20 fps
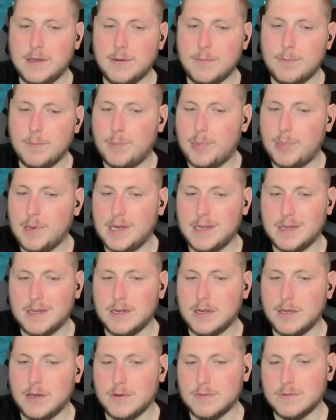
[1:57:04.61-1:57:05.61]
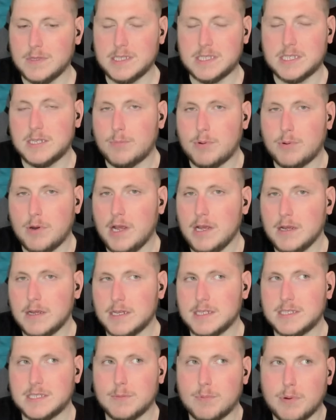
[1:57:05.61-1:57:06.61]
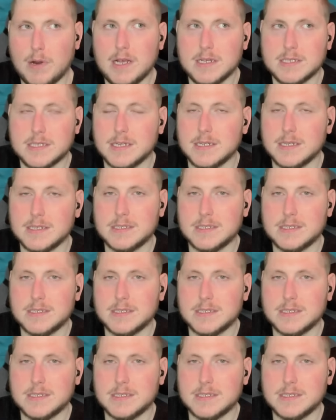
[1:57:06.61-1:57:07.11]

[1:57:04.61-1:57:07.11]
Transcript: But, you know, it's the process.